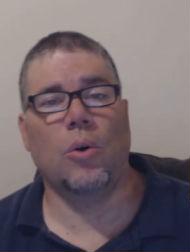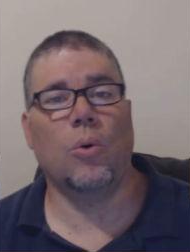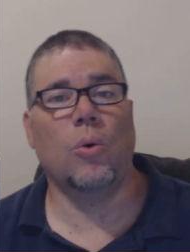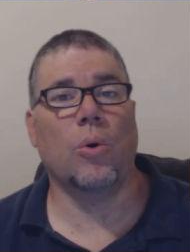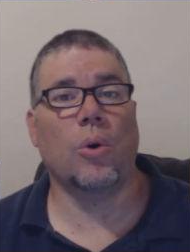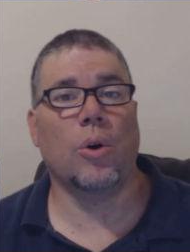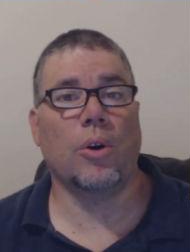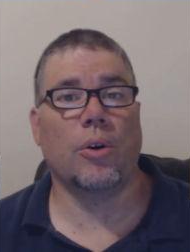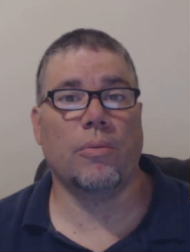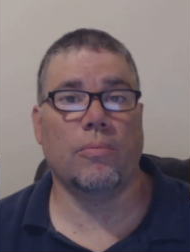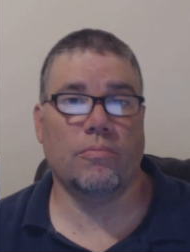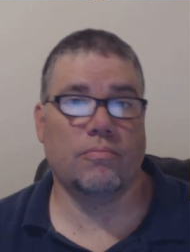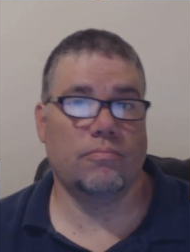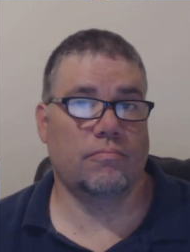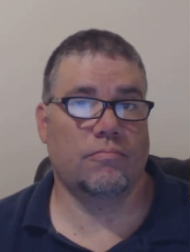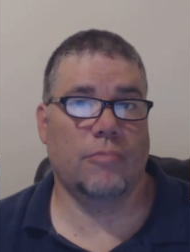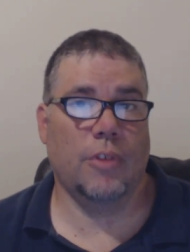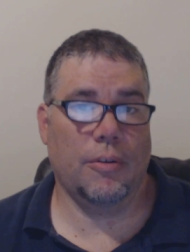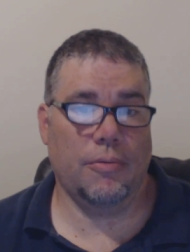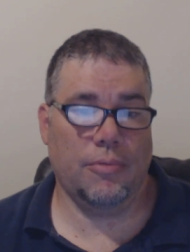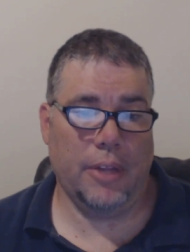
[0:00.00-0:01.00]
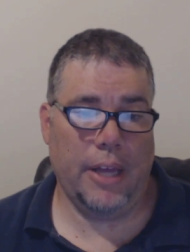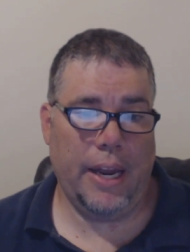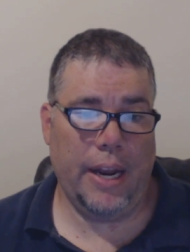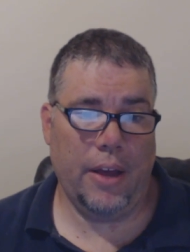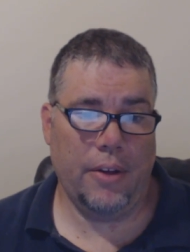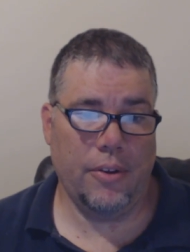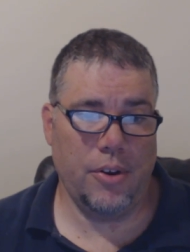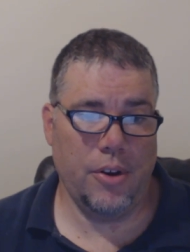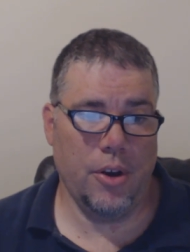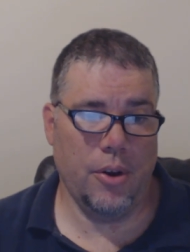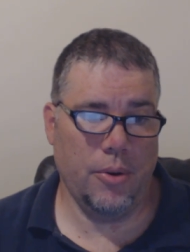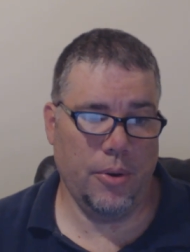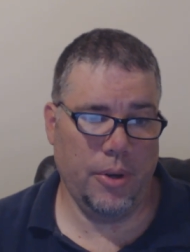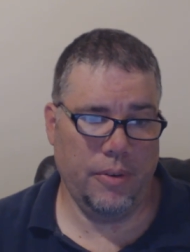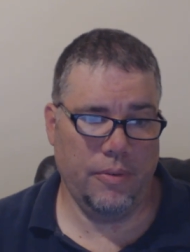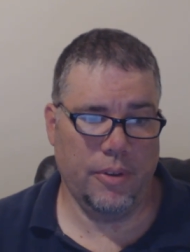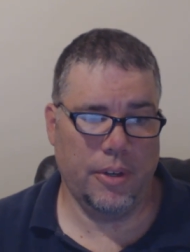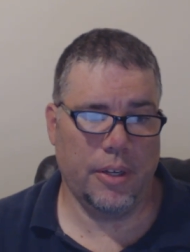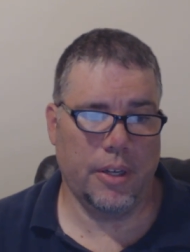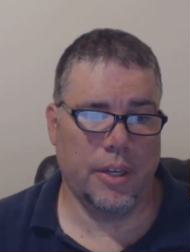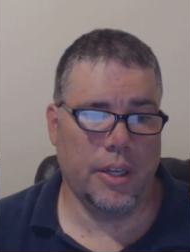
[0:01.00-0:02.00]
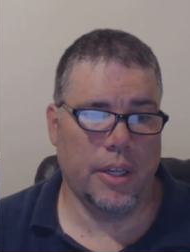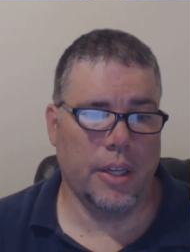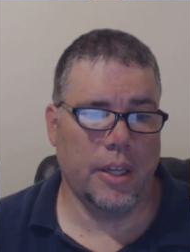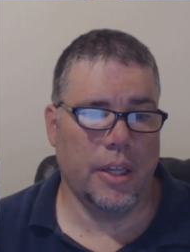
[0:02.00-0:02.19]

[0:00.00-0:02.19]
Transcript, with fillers: or a flat out no even.